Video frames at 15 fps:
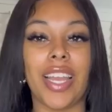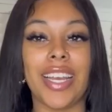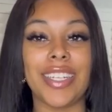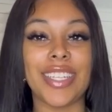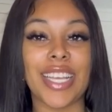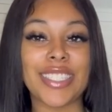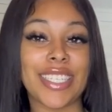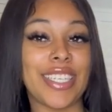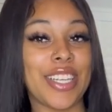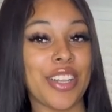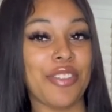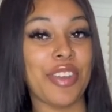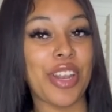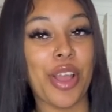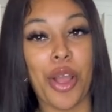That's the end of the
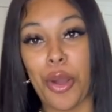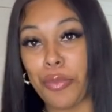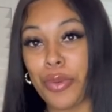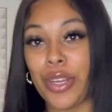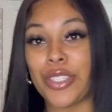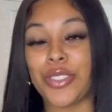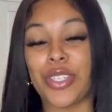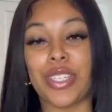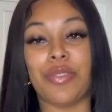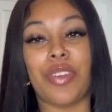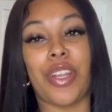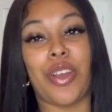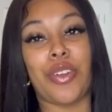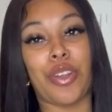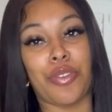video. I hope y'all enjoyed the
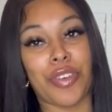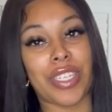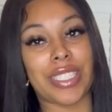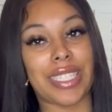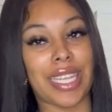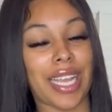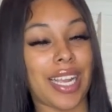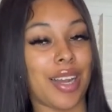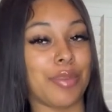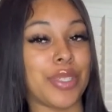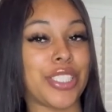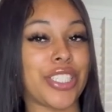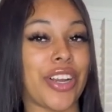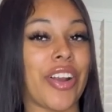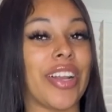video. Don't forget to like, comment,
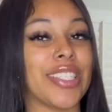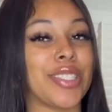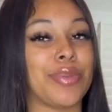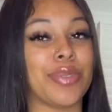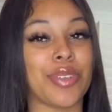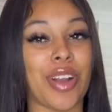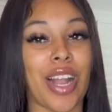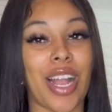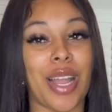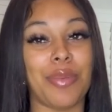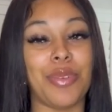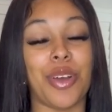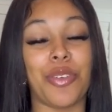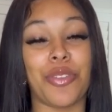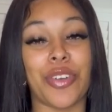share, and subscribe.
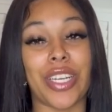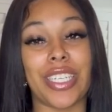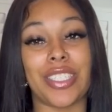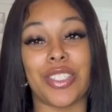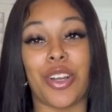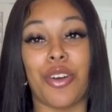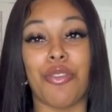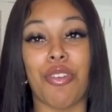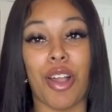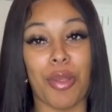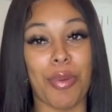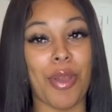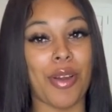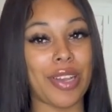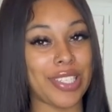Don't forget to go follow
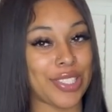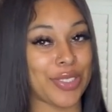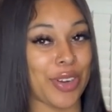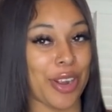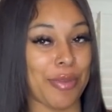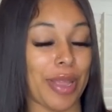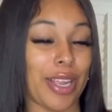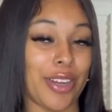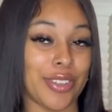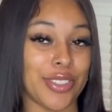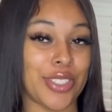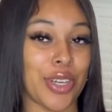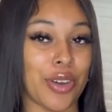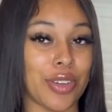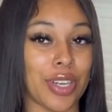me on Instagram at
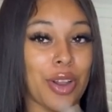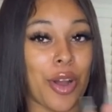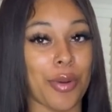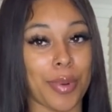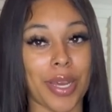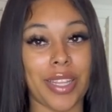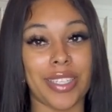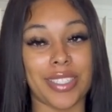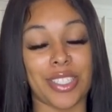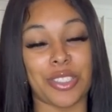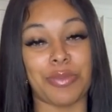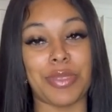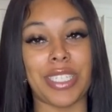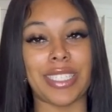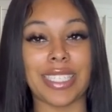Golden.toned and all my other social
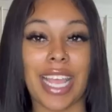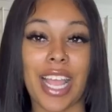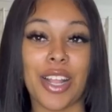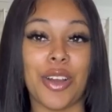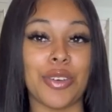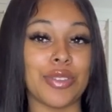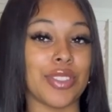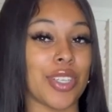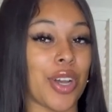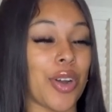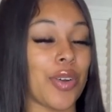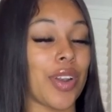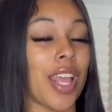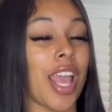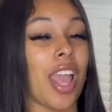medias at
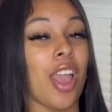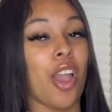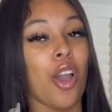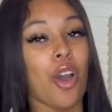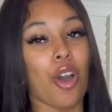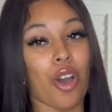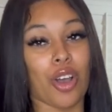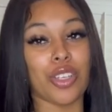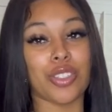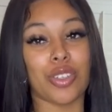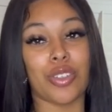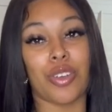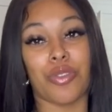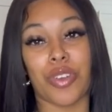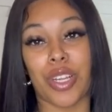Golden.toned. Also,
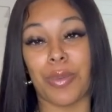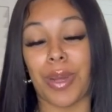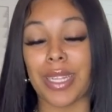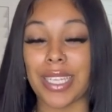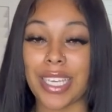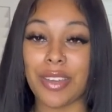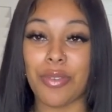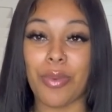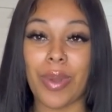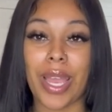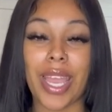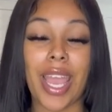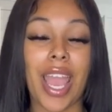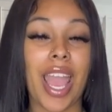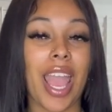don't forget about the
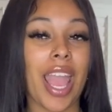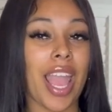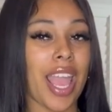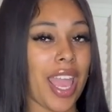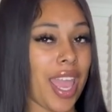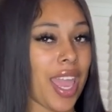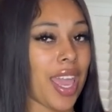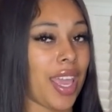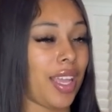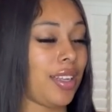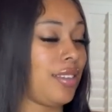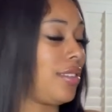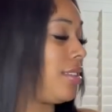giveaway and